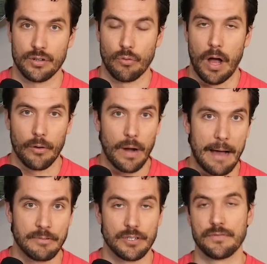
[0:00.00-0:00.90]
Toronto
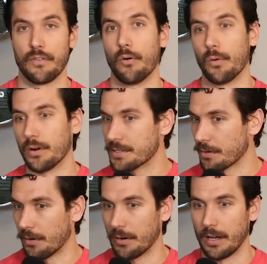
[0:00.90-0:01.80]
Raptors forwards
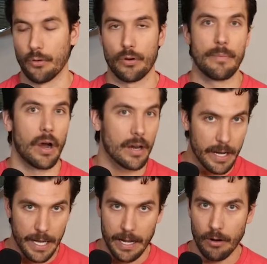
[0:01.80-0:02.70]
or a Lauri
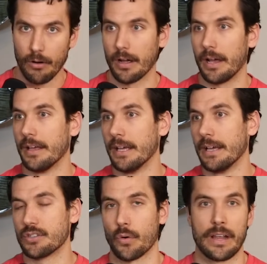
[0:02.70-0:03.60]
Markkanen or a
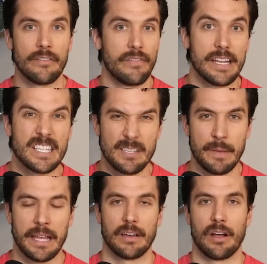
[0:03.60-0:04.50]
Dorian Finney-Smith,